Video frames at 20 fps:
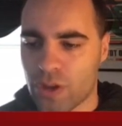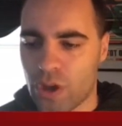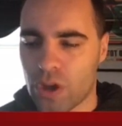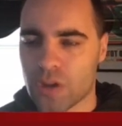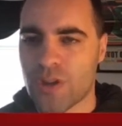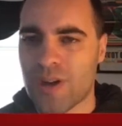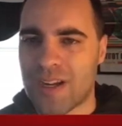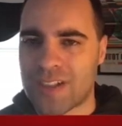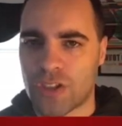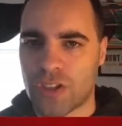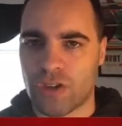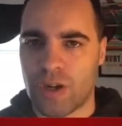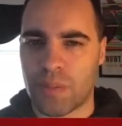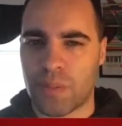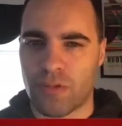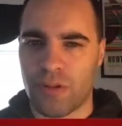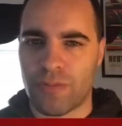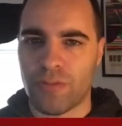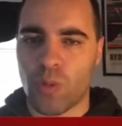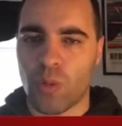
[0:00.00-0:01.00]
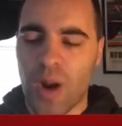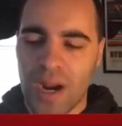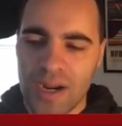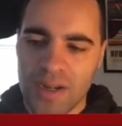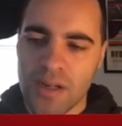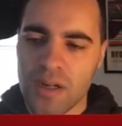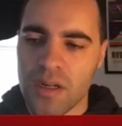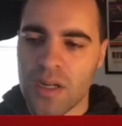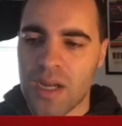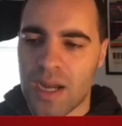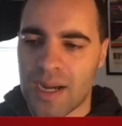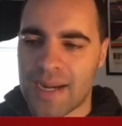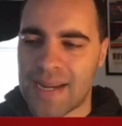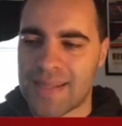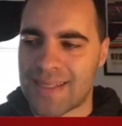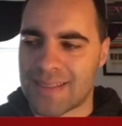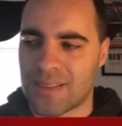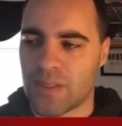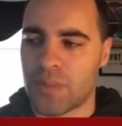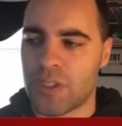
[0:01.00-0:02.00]
also got Striped Riverwinder. Again,
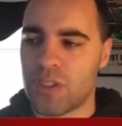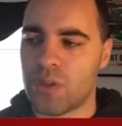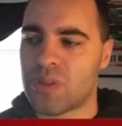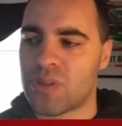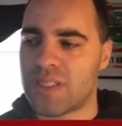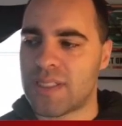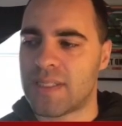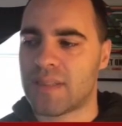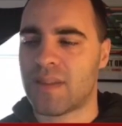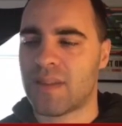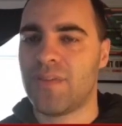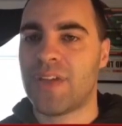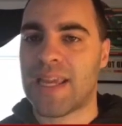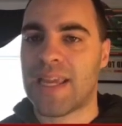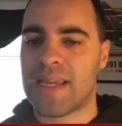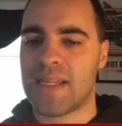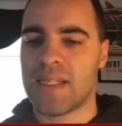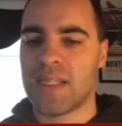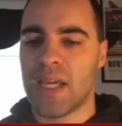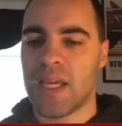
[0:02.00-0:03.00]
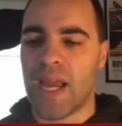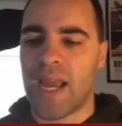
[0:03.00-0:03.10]
that's something you'd see in Living End.